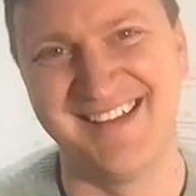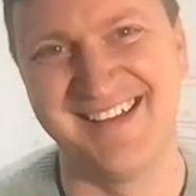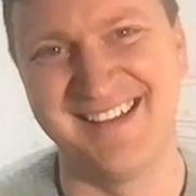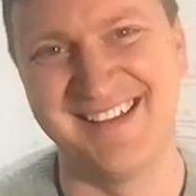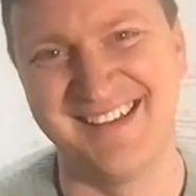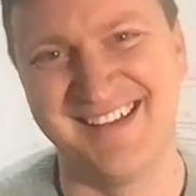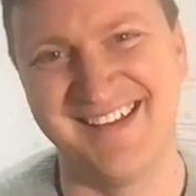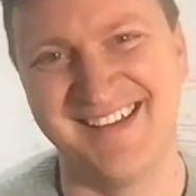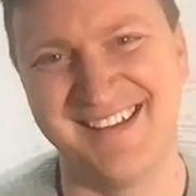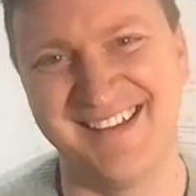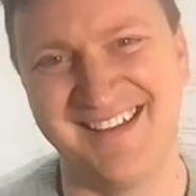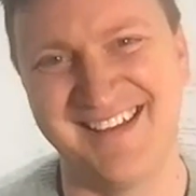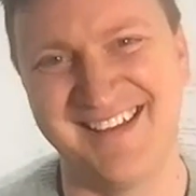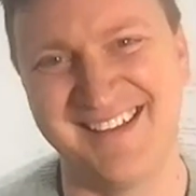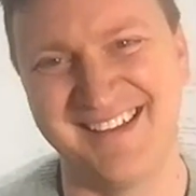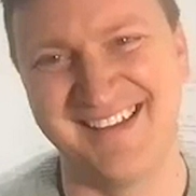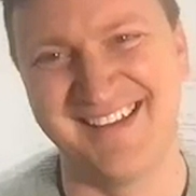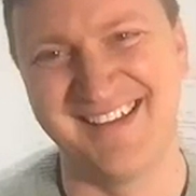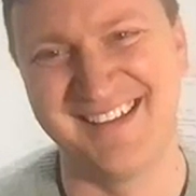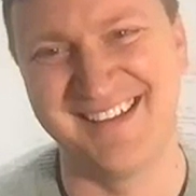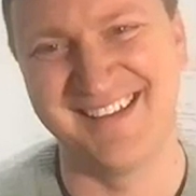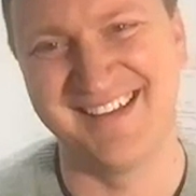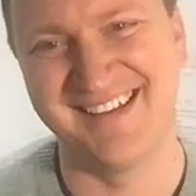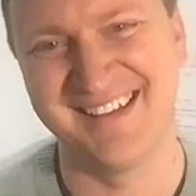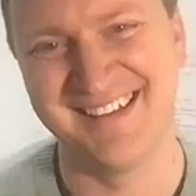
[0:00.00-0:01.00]

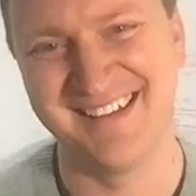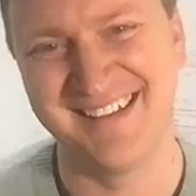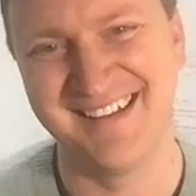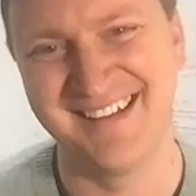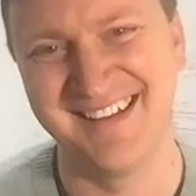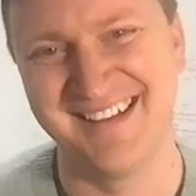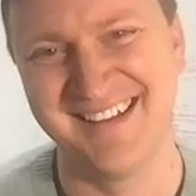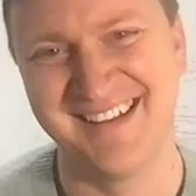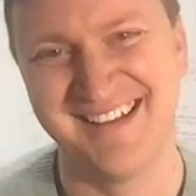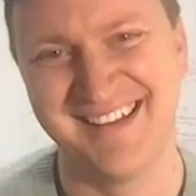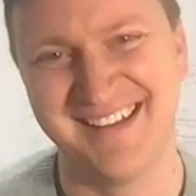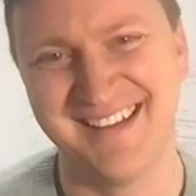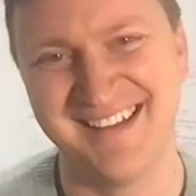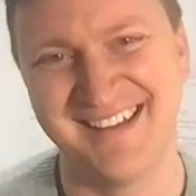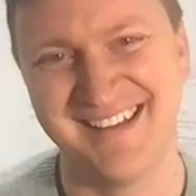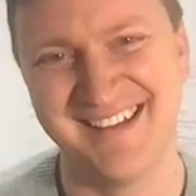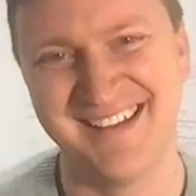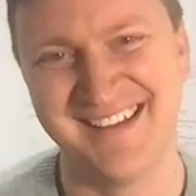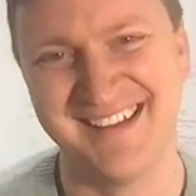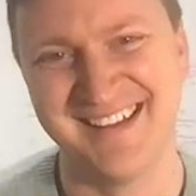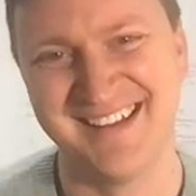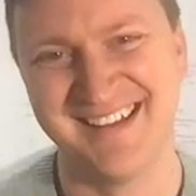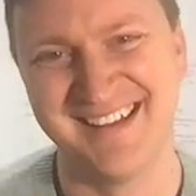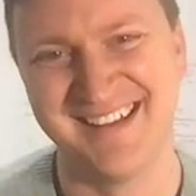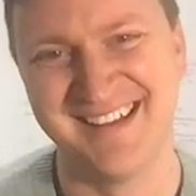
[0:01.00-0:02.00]

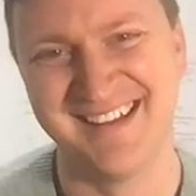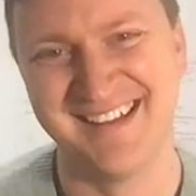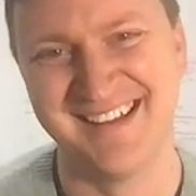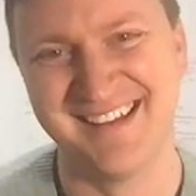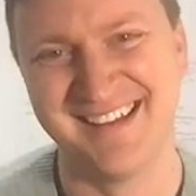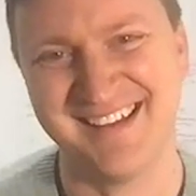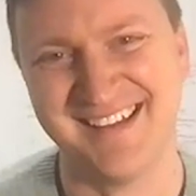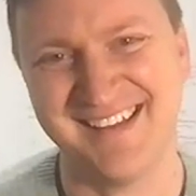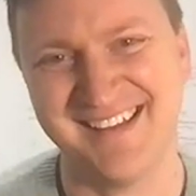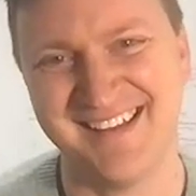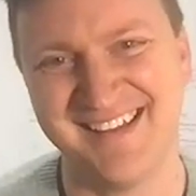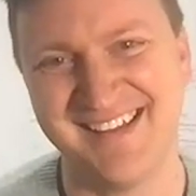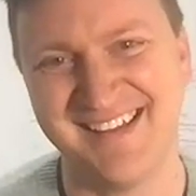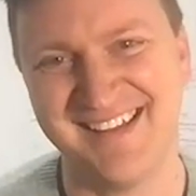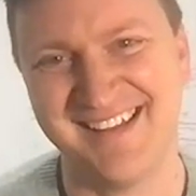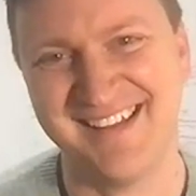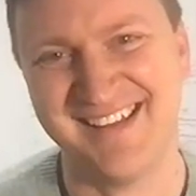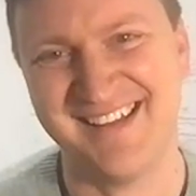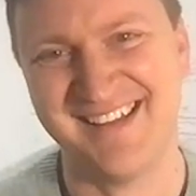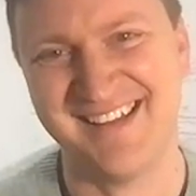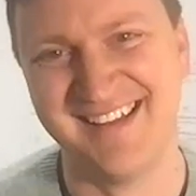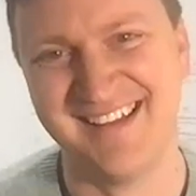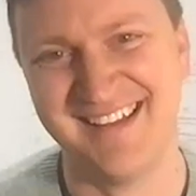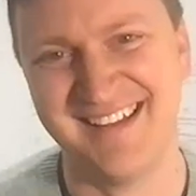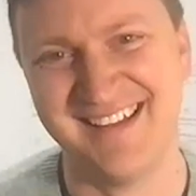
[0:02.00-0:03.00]

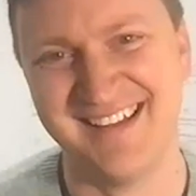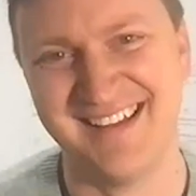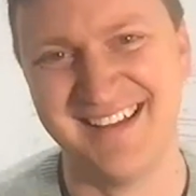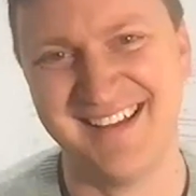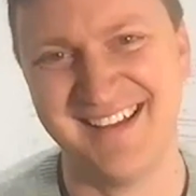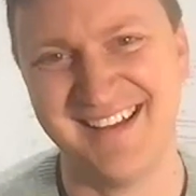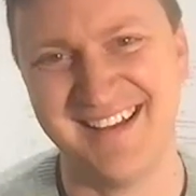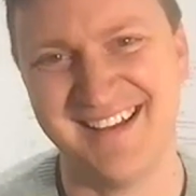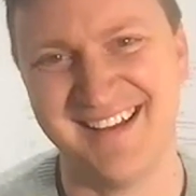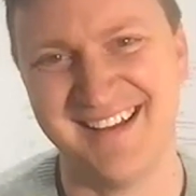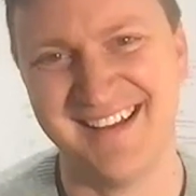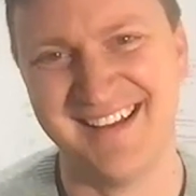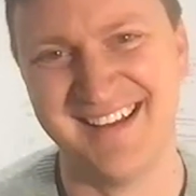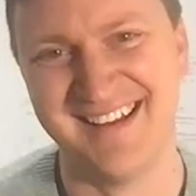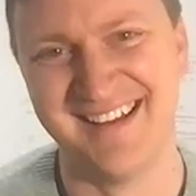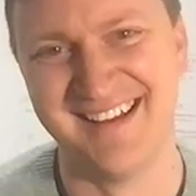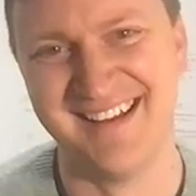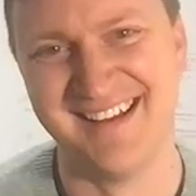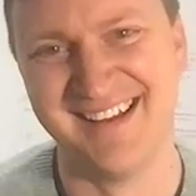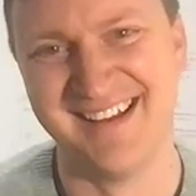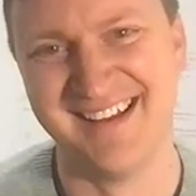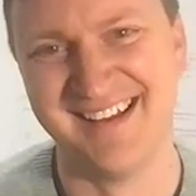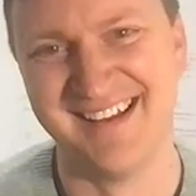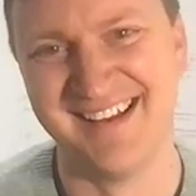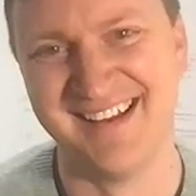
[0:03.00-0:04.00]

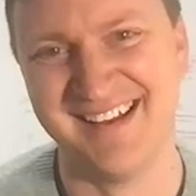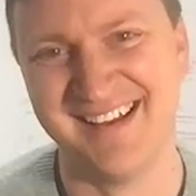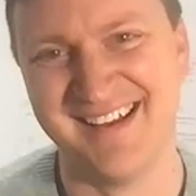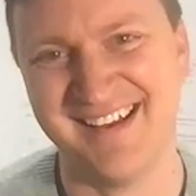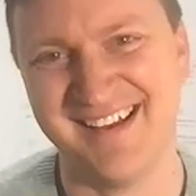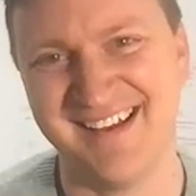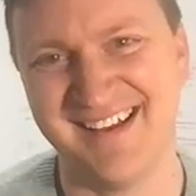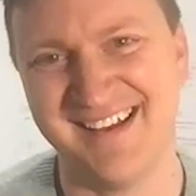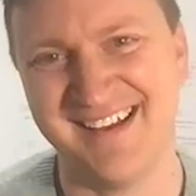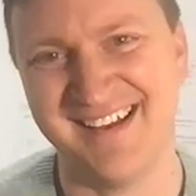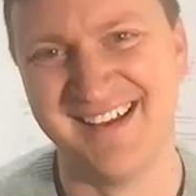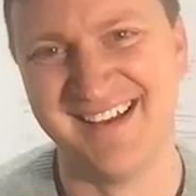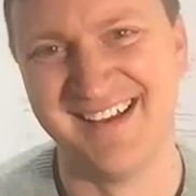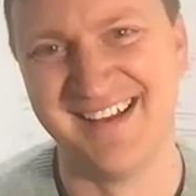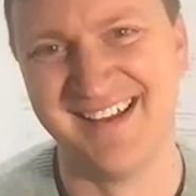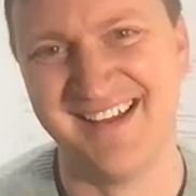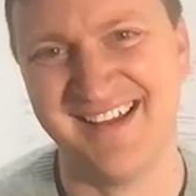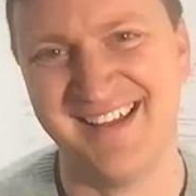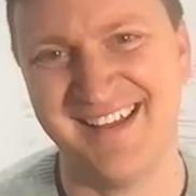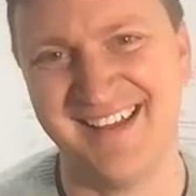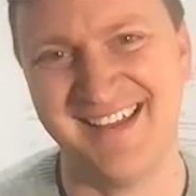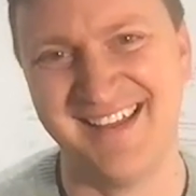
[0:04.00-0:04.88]
The person shown says nothing.